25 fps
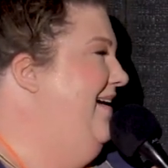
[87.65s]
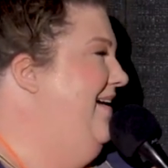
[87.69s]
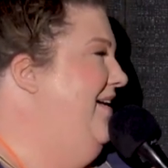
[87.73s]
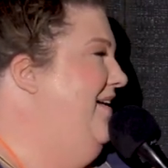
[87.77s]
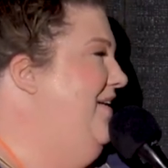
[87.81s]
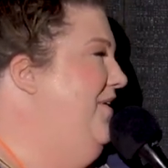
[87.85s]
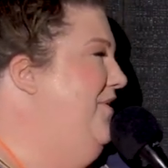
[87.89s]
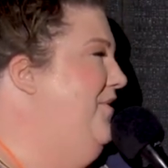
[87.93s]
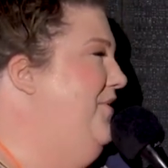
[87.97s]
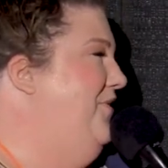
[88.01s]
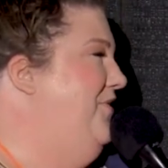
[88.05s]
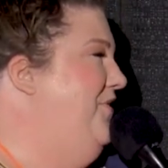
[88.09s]

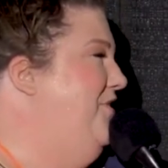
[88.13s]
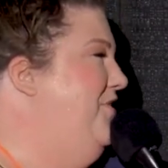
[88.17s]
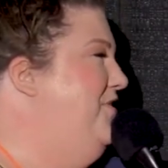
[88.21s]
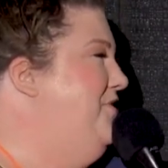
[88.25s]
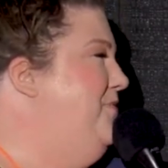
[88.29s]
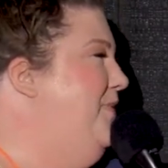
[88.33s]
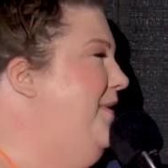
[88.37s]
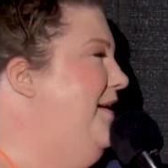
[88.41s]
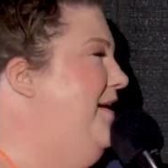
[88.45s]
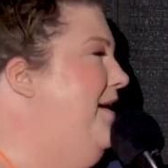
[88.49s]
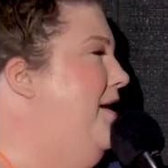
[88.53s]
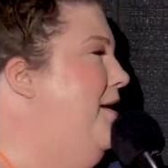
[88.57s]
You know what
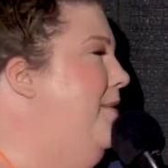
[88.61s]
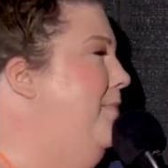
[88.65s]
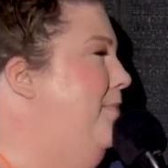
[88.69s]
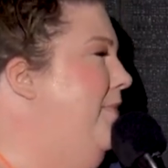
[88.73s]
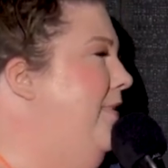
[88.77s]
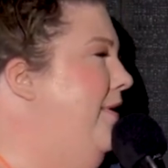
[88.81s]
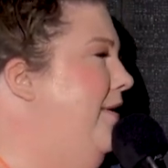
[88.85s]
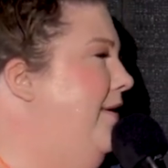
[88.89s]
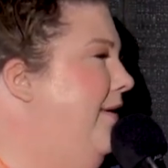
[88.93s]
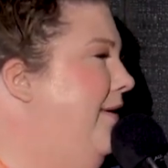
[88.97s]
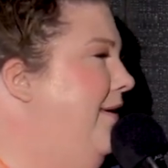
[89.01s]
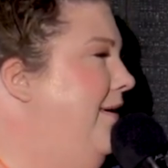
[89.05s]
those
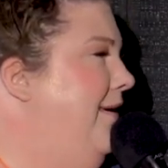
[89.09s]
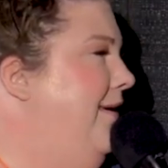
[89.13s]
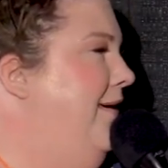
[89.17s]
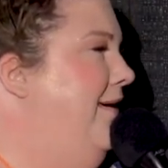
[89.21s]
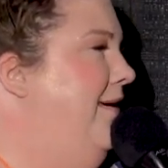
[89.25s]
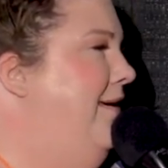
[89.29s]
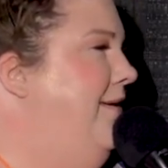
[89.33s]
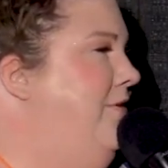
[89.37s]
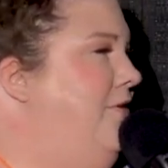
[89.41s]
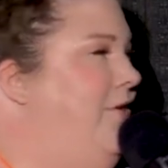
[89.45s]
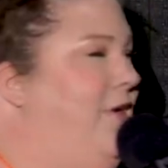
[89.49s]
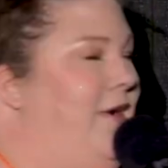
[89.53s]
become?
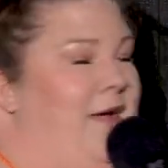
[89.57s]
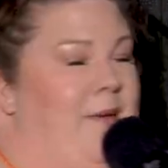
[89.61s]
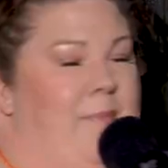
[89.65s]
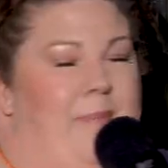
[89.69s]
During a